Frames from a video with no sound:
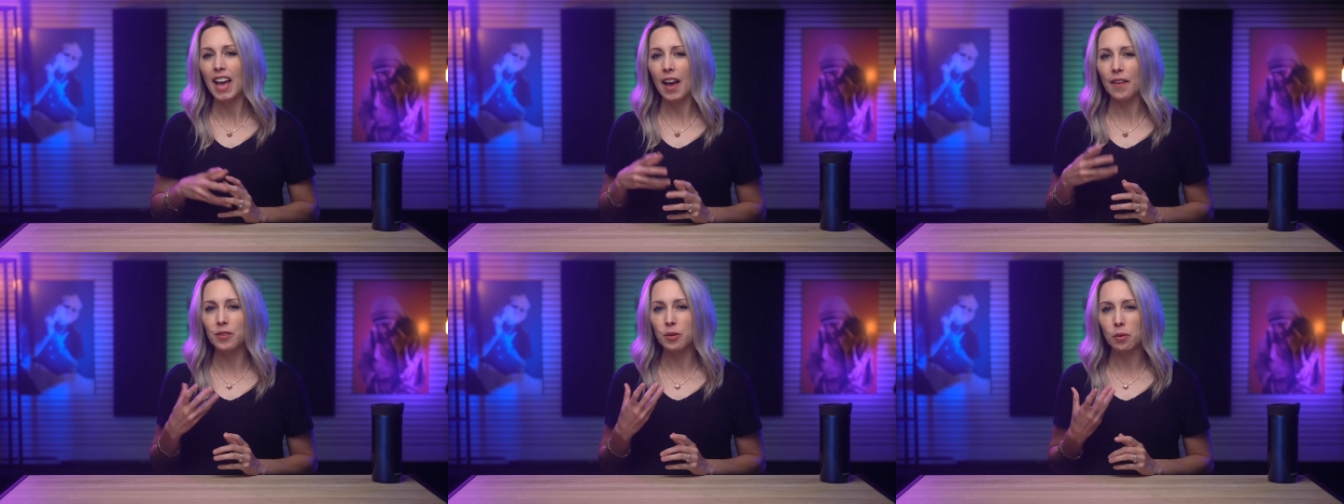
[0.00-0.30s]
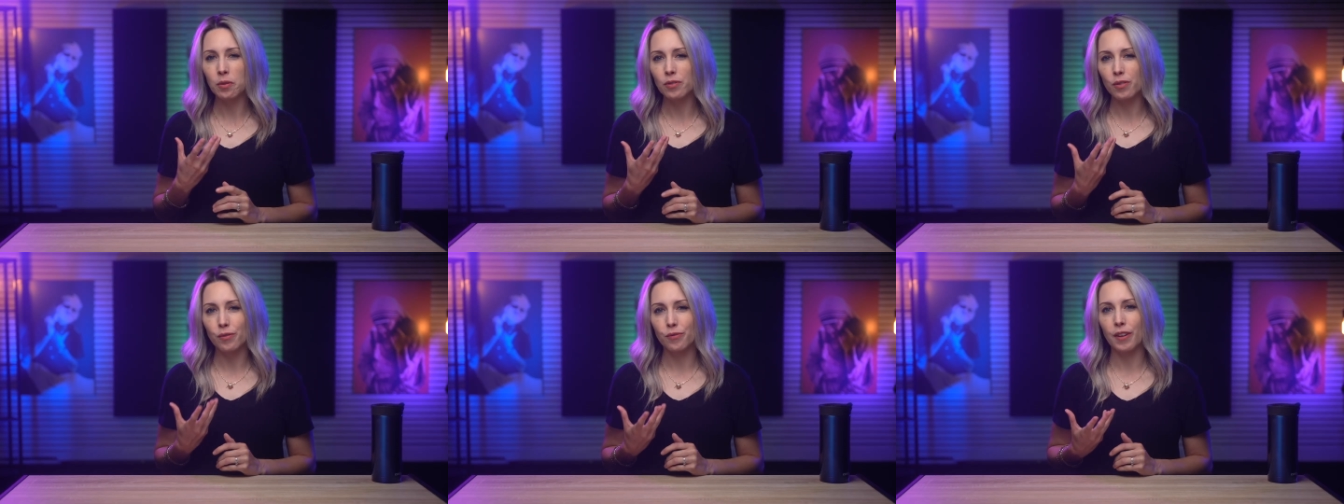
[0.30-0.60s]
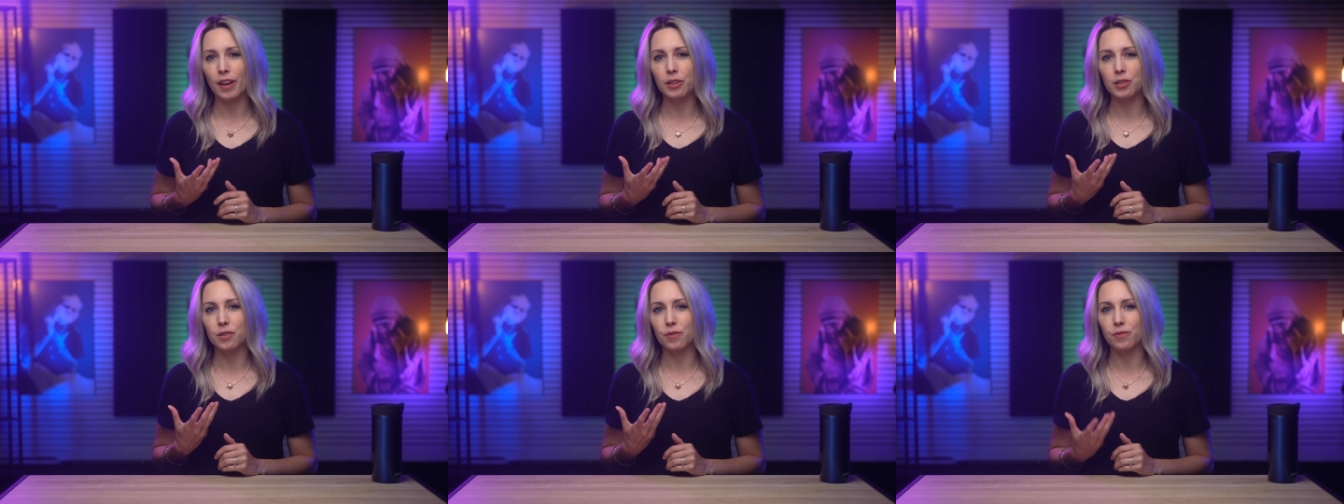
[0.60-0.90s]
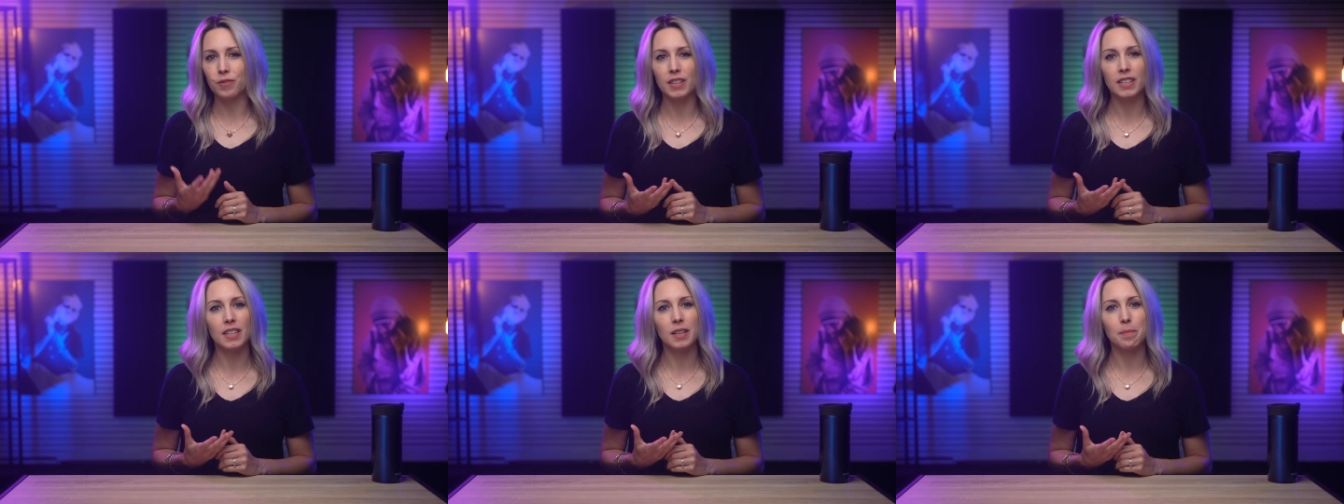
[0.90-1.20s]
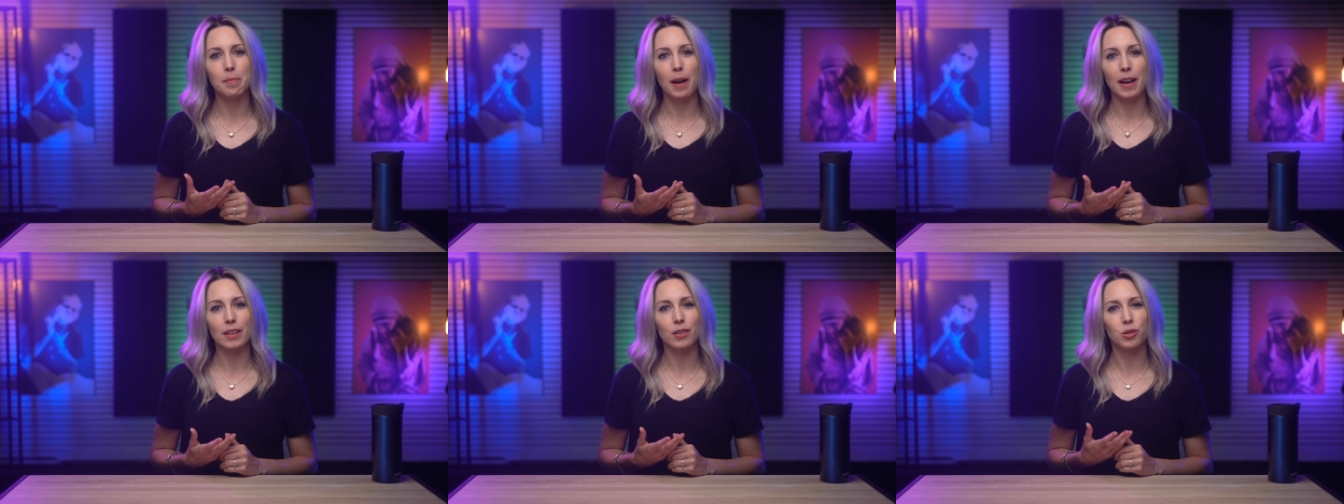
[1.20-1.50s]
Have you ever felt
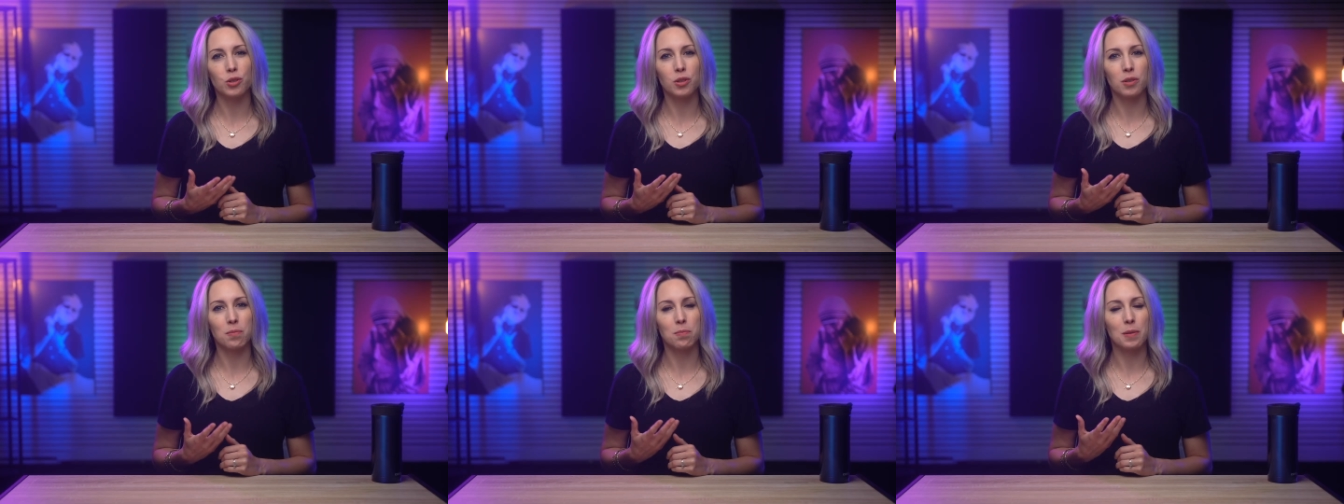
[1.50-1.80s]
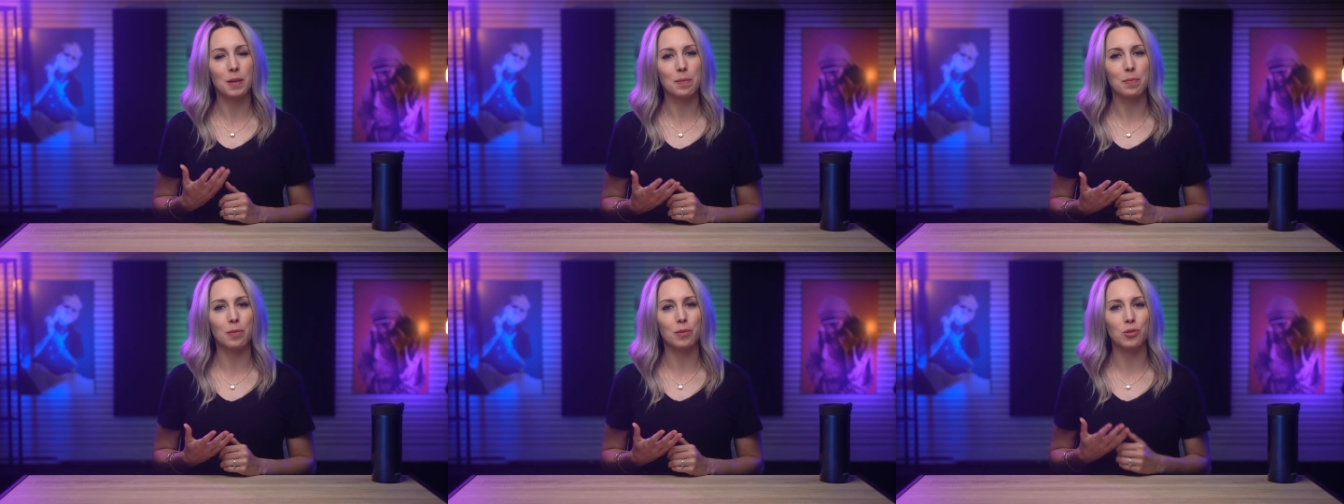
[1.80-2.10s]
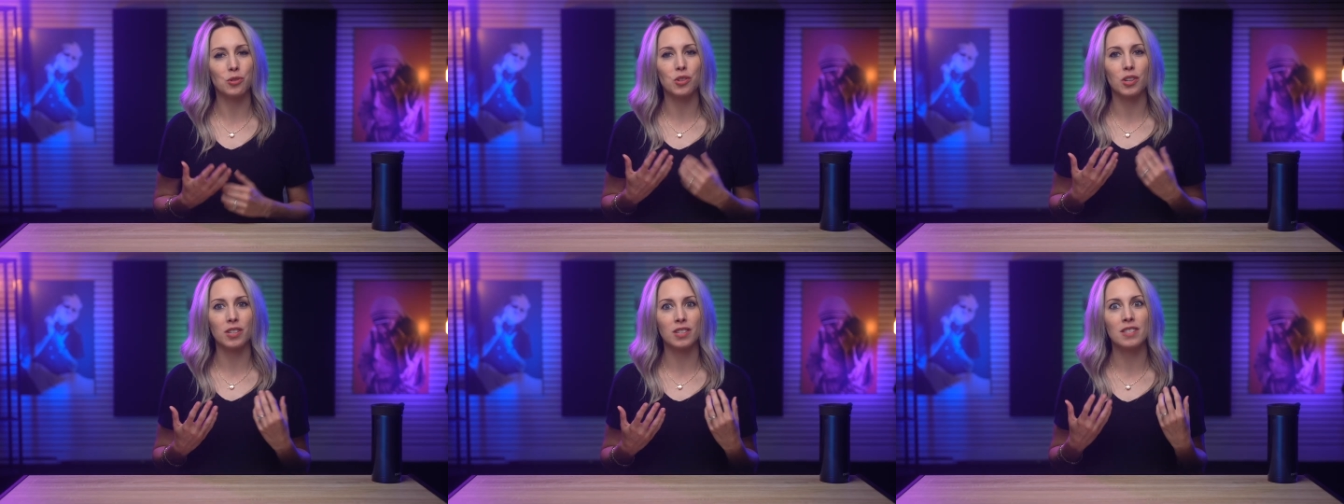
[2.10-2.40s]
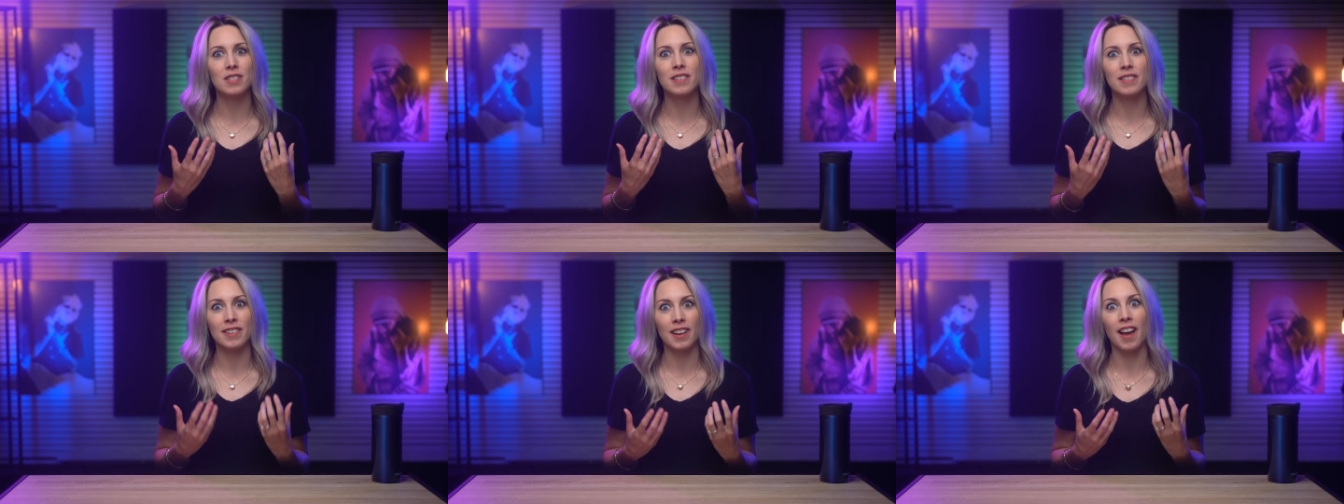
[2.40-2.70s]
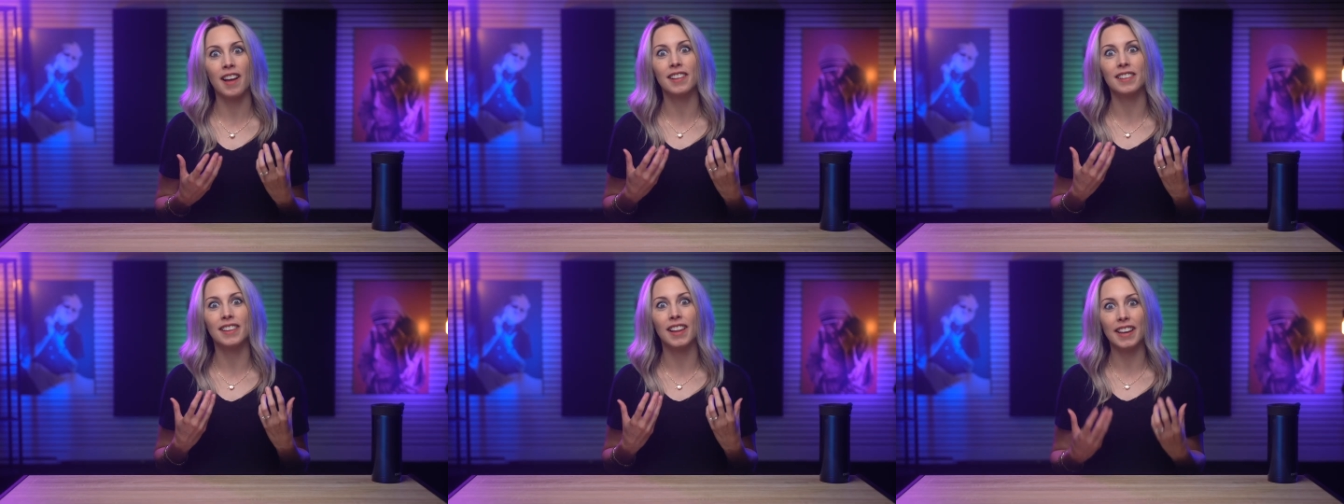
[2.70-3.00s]
defeated by certain people just
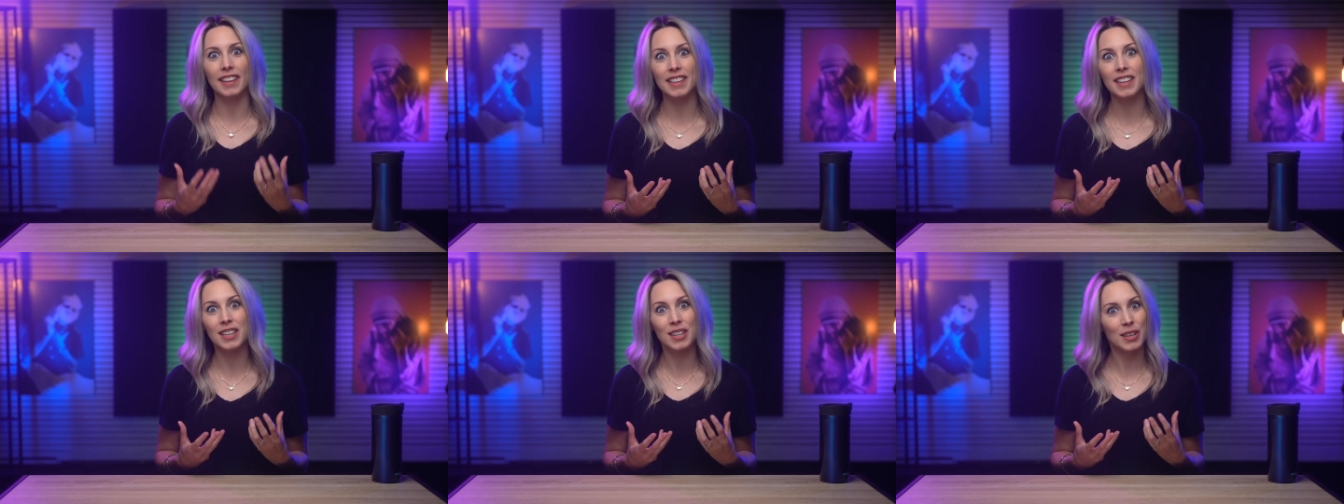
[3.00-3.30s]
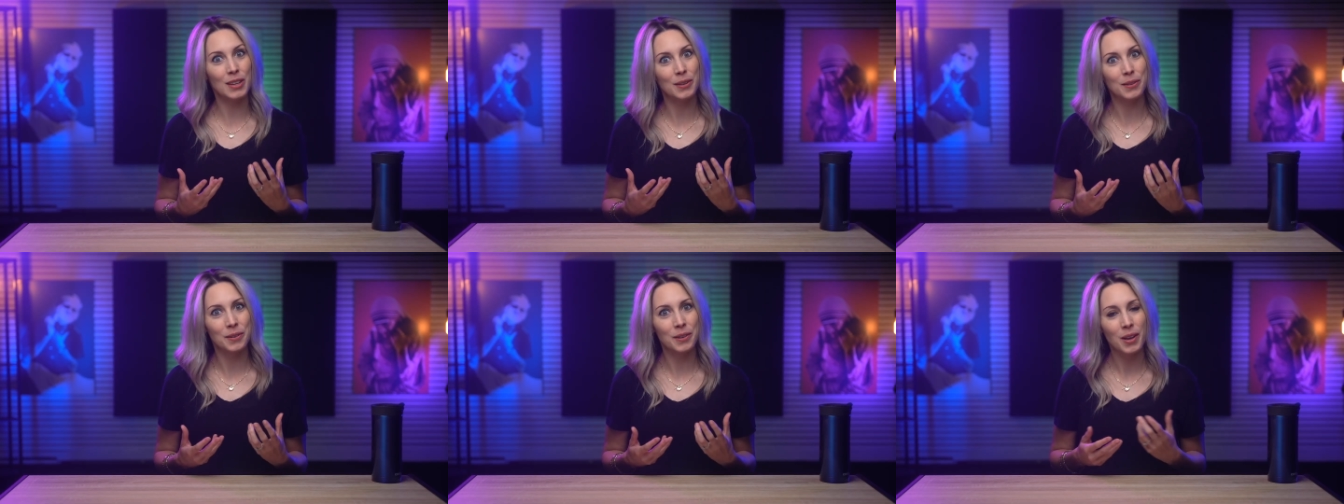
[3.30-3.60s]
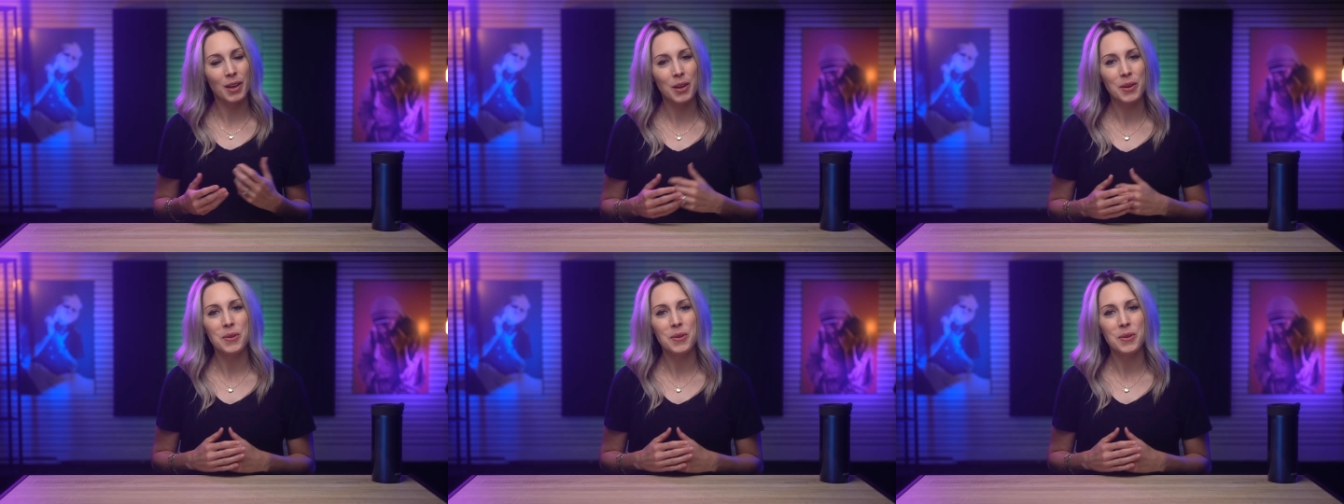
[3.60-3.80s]
not liking you?